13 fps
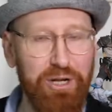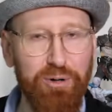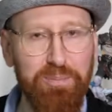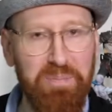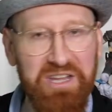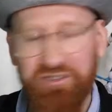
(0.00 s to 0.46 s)

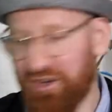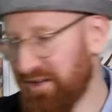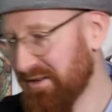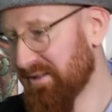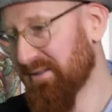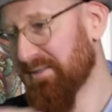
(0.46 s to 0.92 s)
PG.
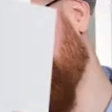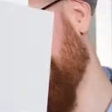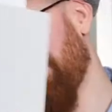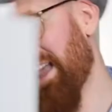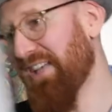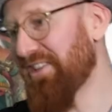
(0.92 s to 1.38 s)

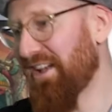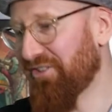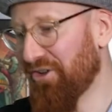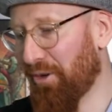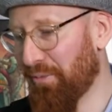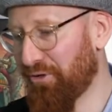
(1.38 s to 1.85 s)
That's
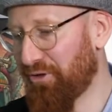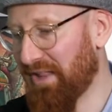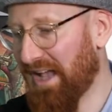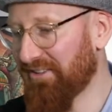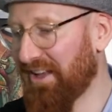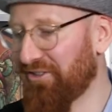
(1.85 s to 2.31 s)
actually
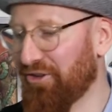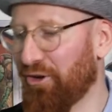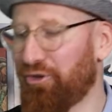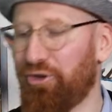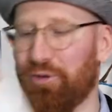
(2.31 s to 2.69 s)
not too